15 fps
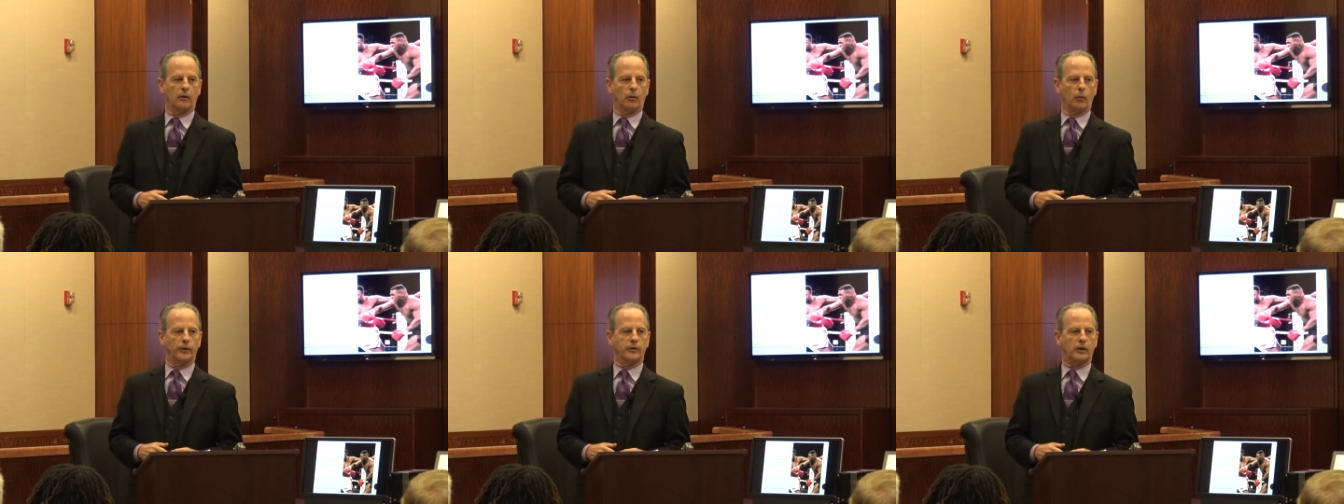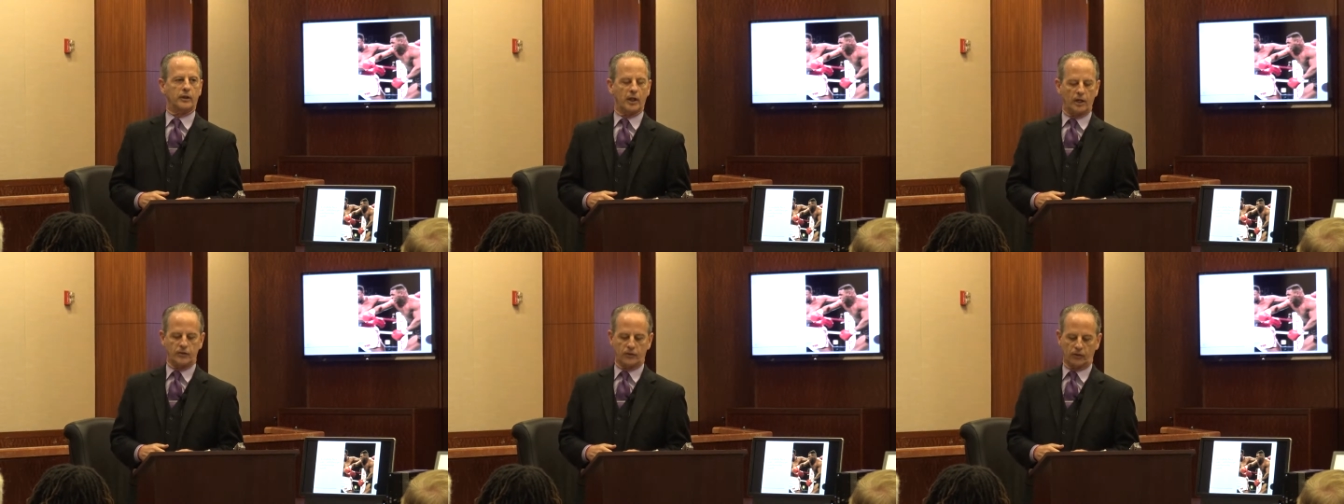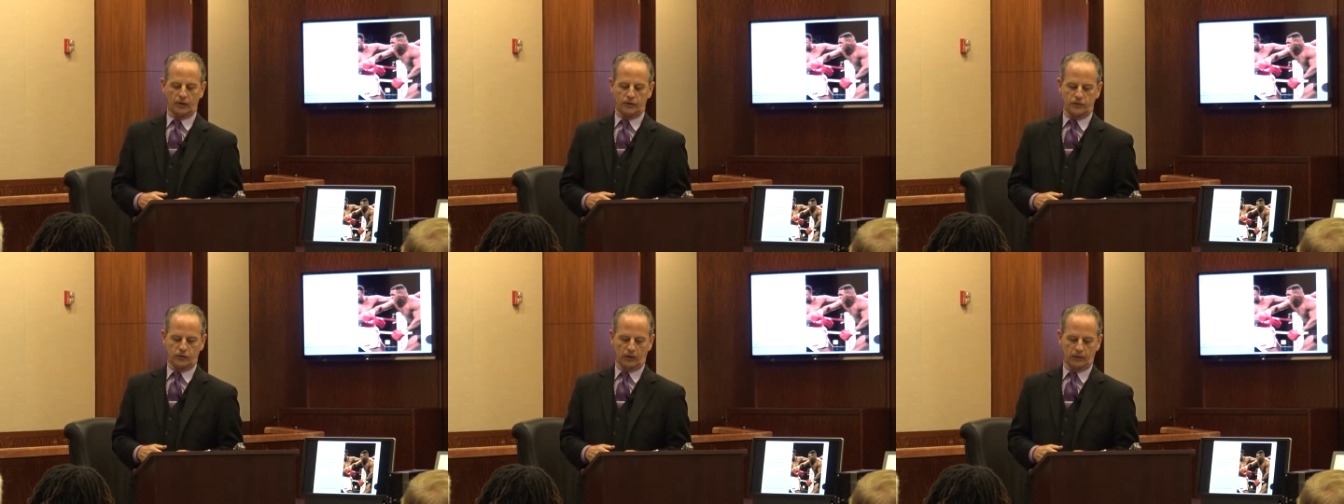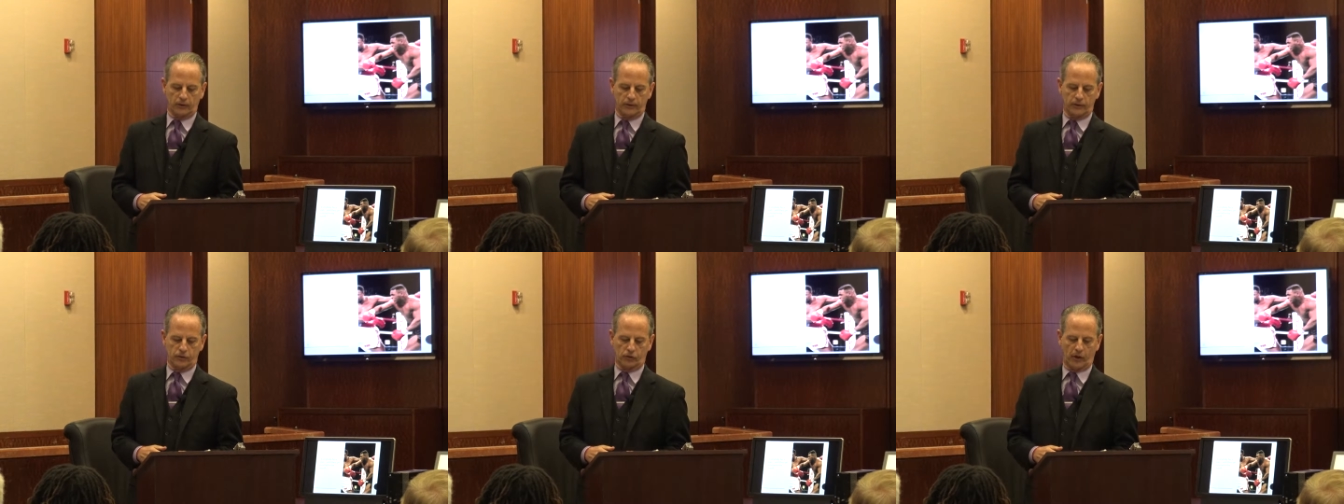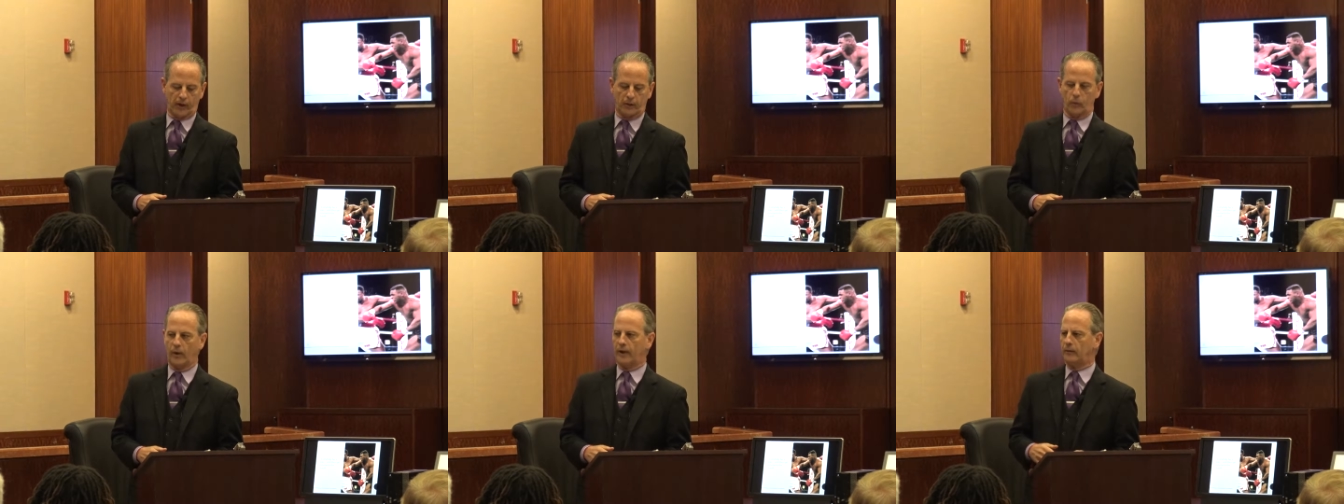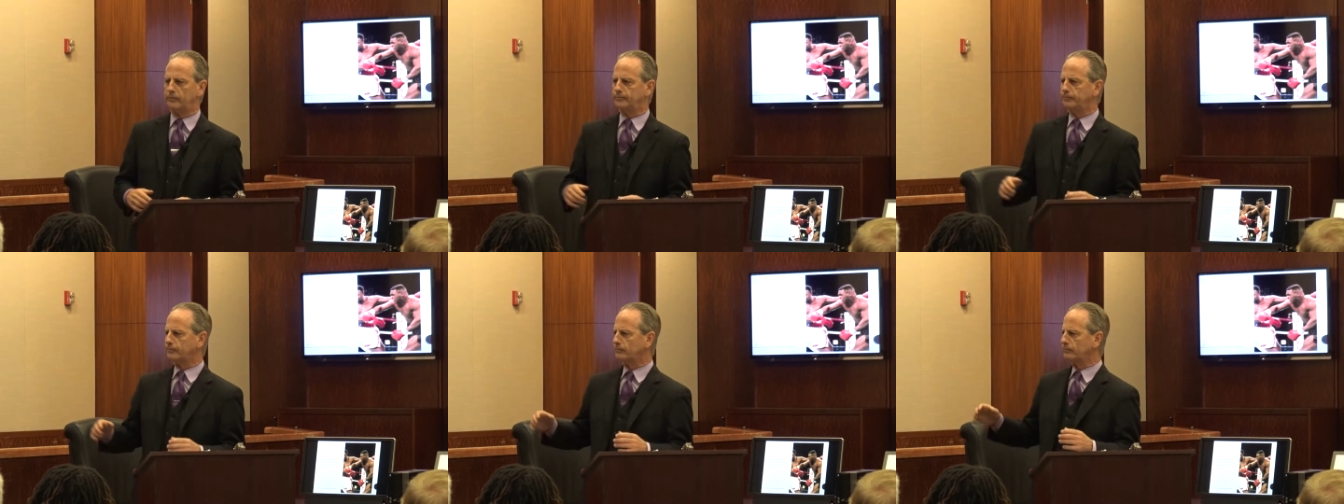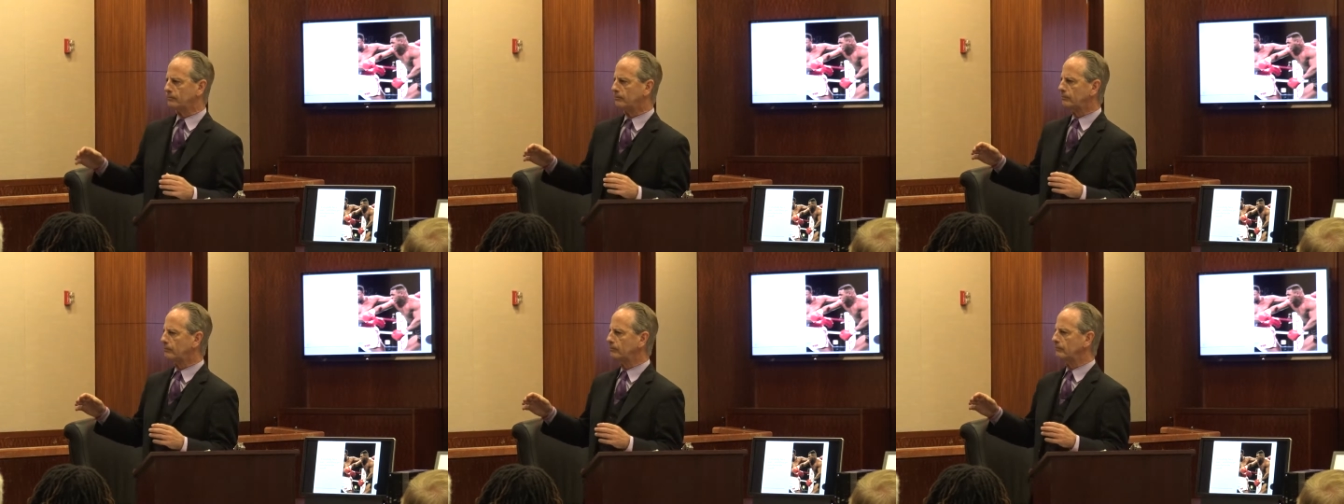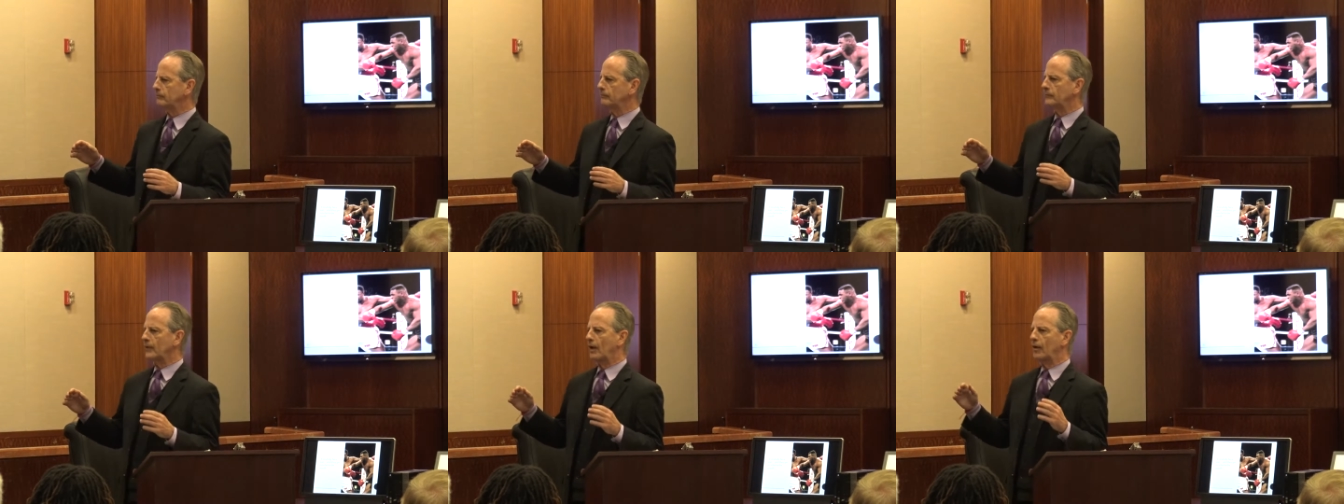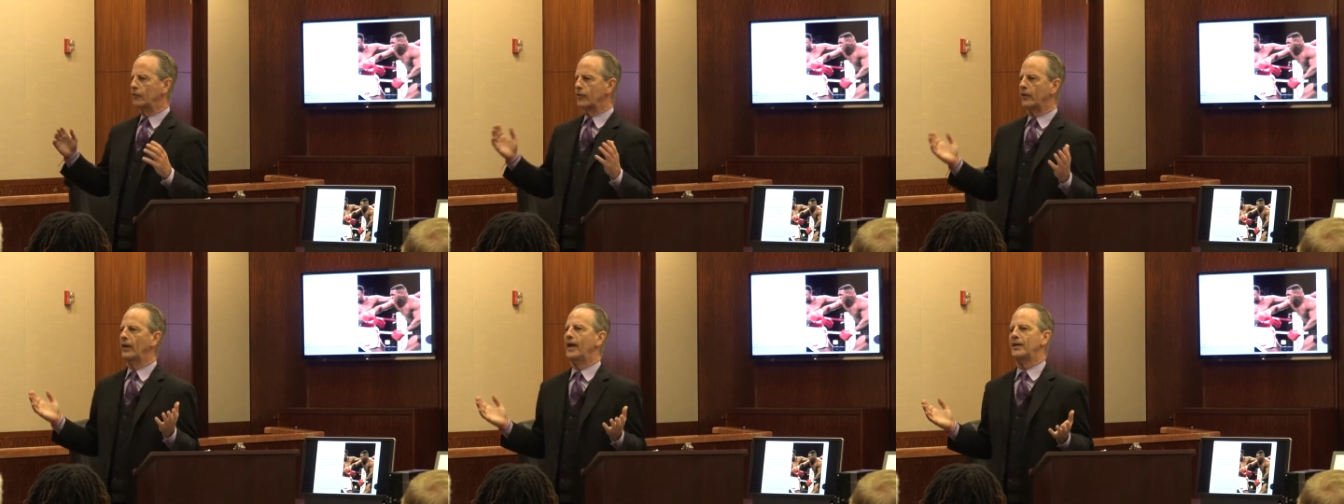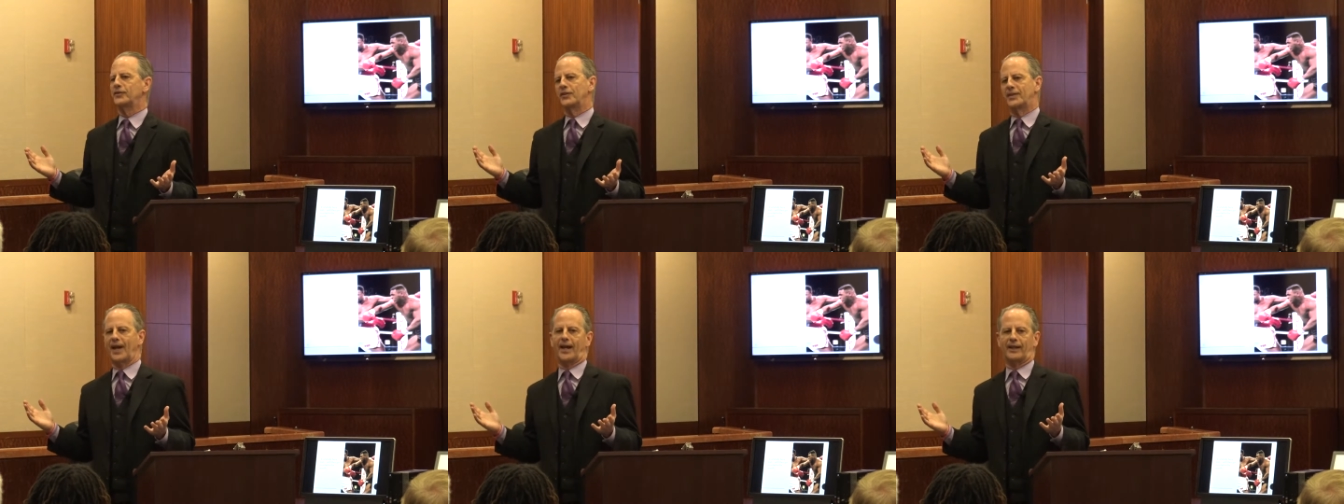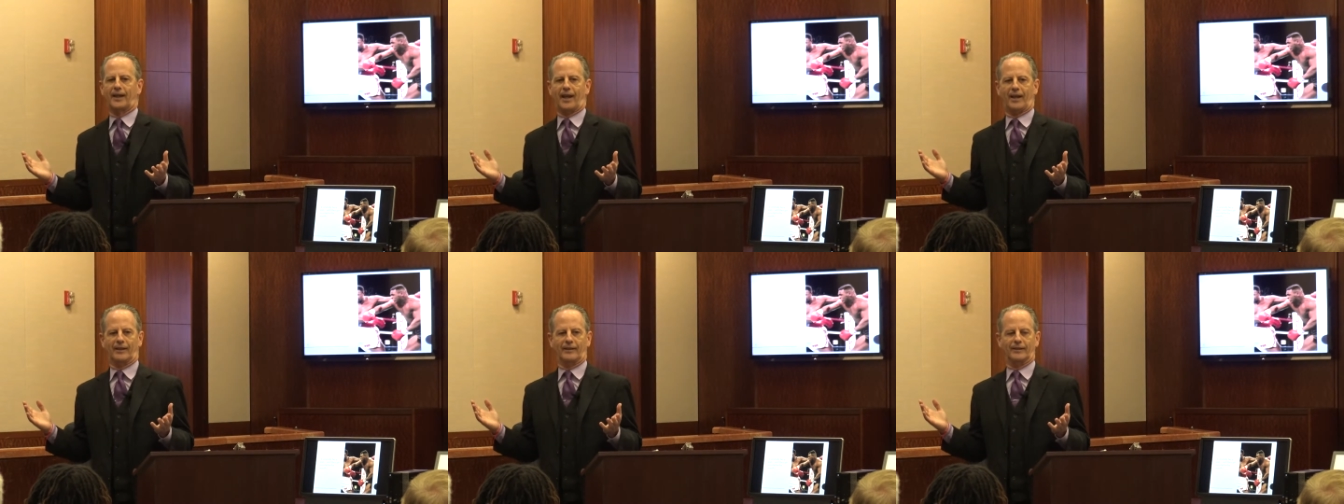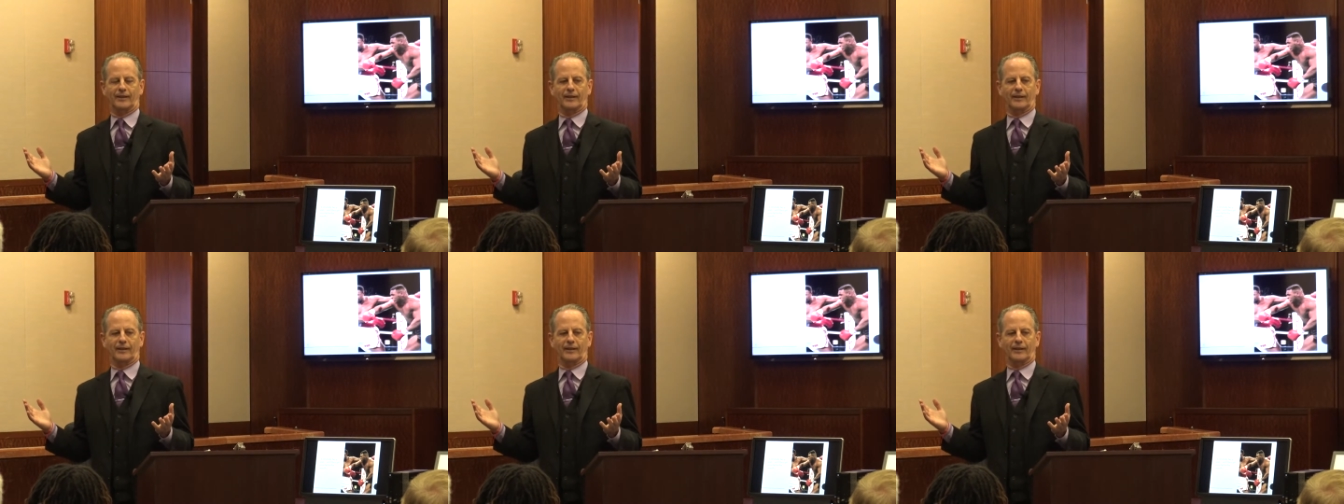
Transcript: when your case starts circling the drain? Well, for the last decade,